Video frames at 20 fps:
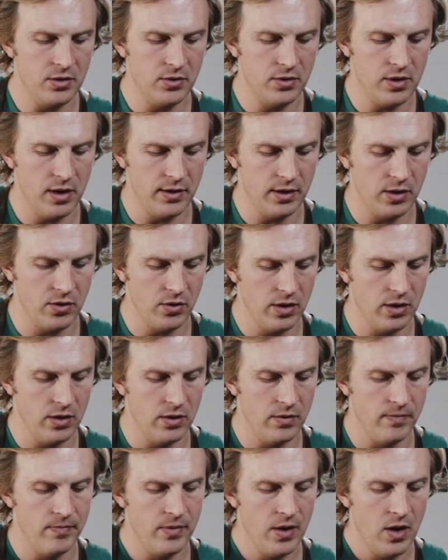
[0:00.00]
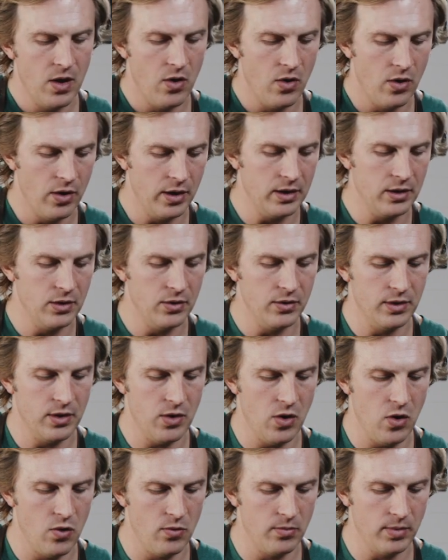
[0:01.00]
do it on the grill, or you can do it in your
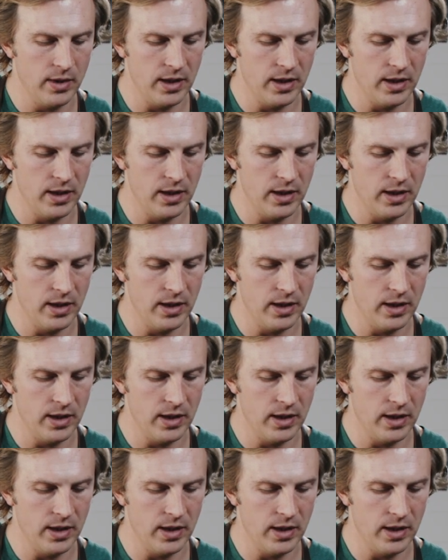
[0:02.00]
home